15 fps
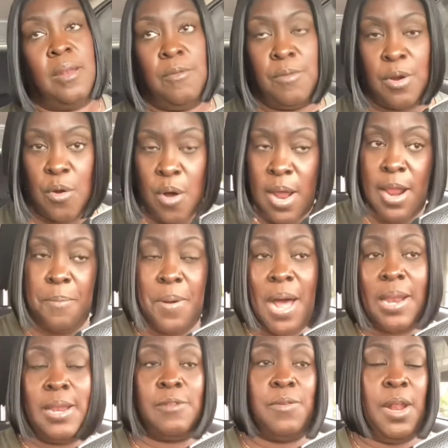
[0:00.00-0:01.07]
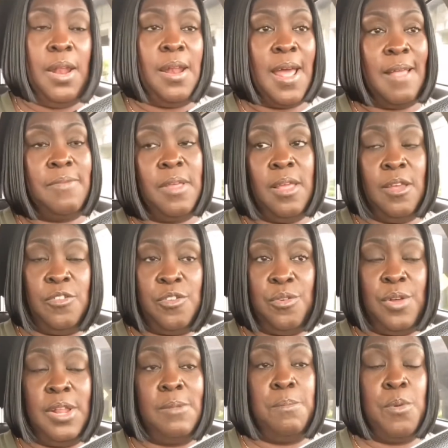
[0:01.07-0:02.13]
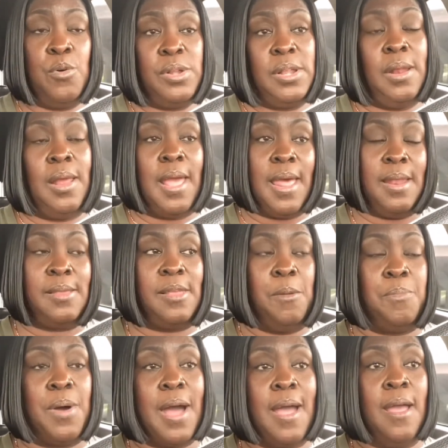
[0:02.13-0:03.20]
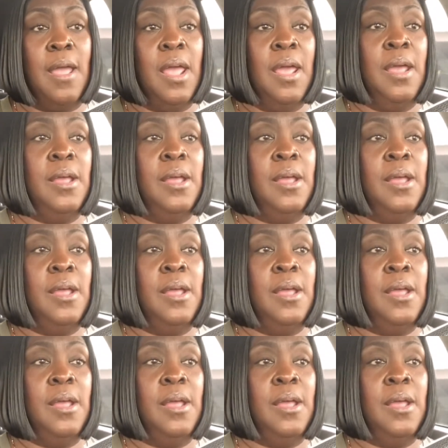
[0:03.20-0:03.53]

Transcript: The recording part is really not the issue. It's mostly the editing part.